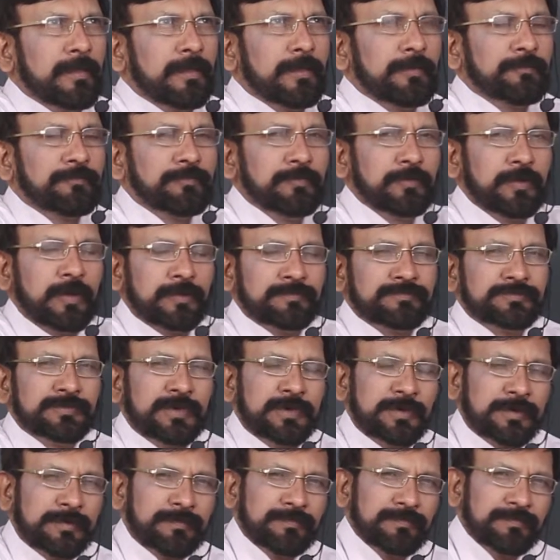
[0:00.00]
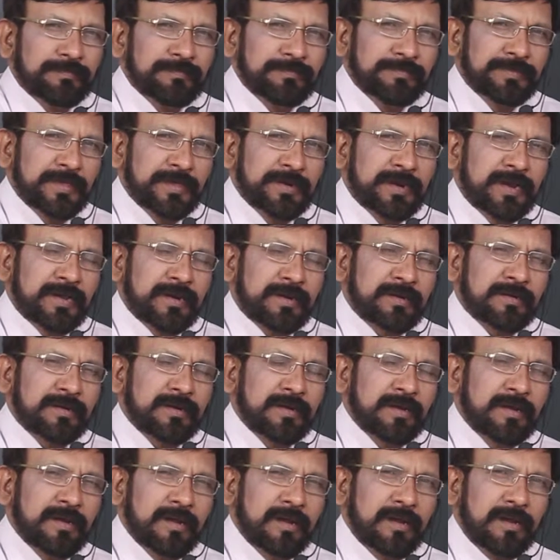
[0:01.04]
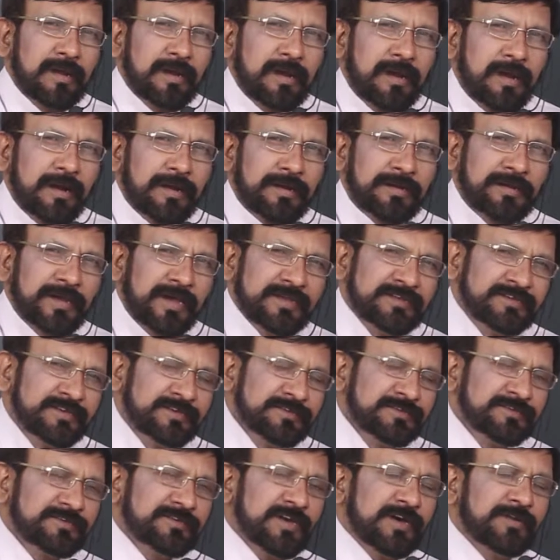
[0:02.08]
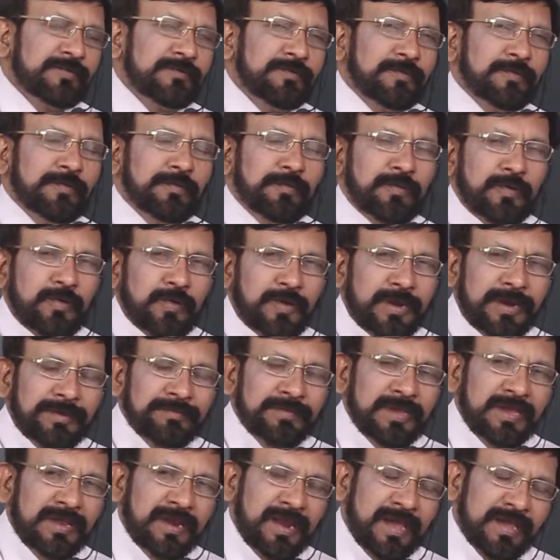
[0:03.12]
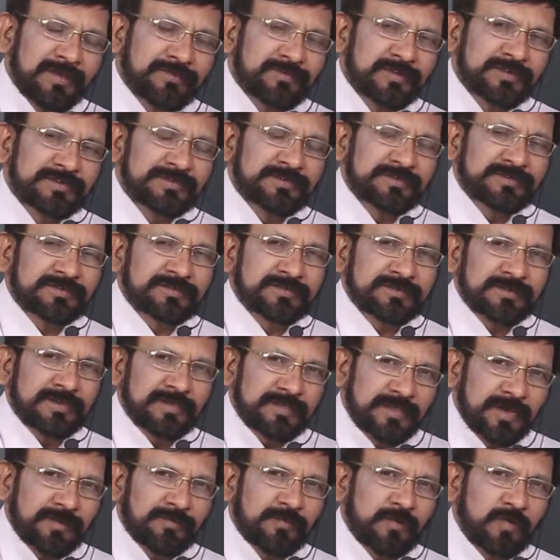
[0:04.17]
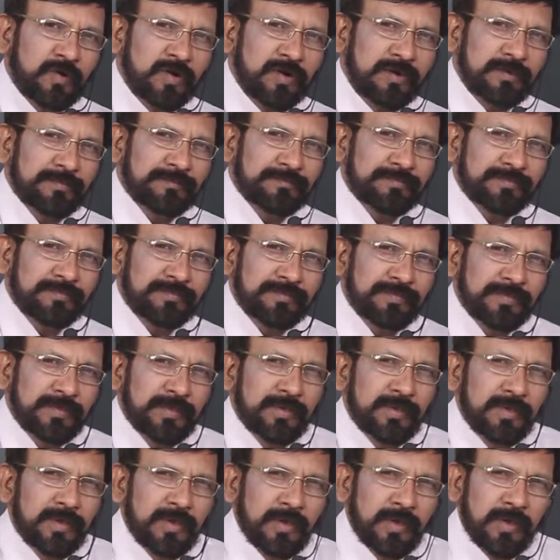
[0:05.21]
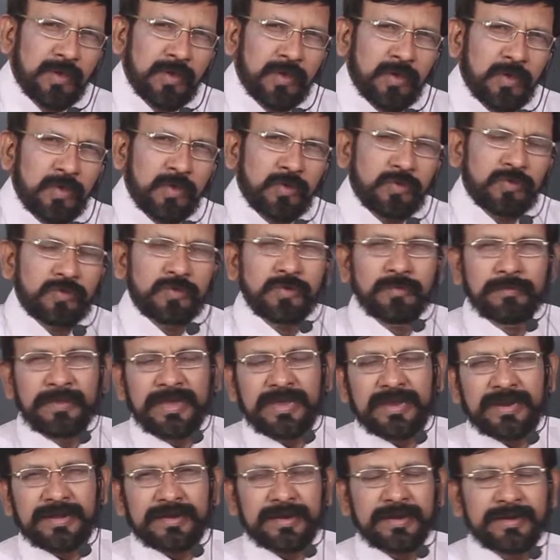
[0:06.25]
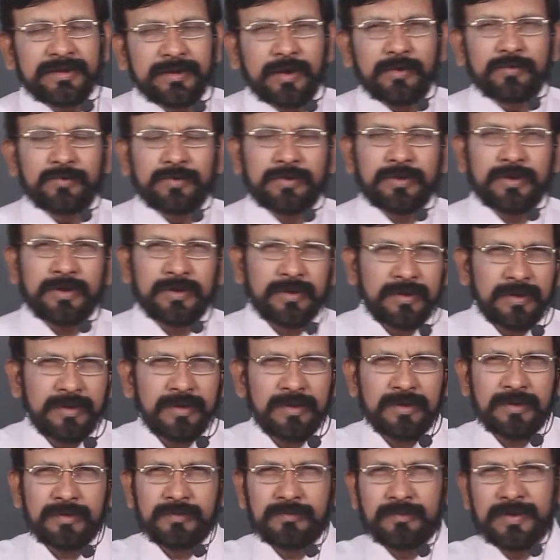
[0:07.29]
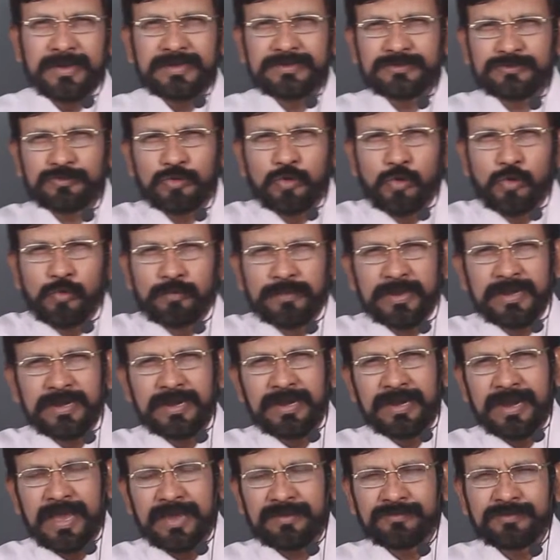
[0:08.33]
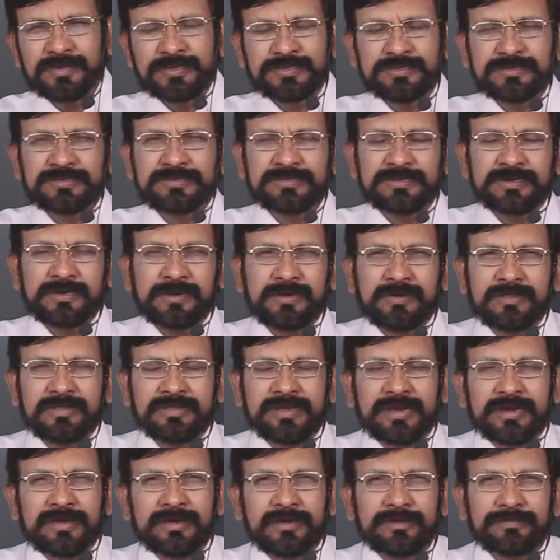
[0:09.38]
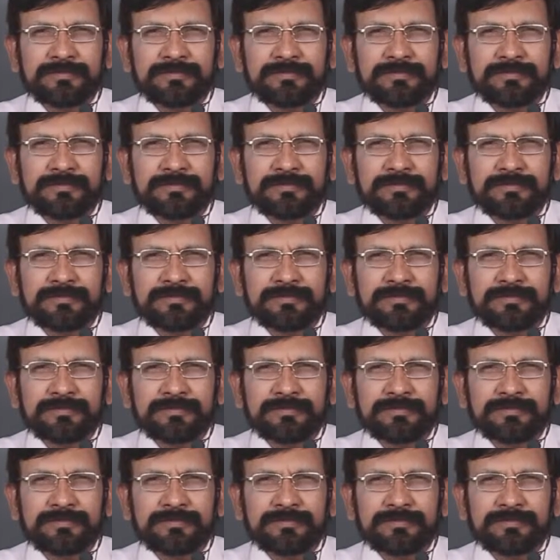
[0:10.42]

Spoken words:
if you observe, there are dozens of programming languages in the world. You may get a doubt, why so many languages and all that?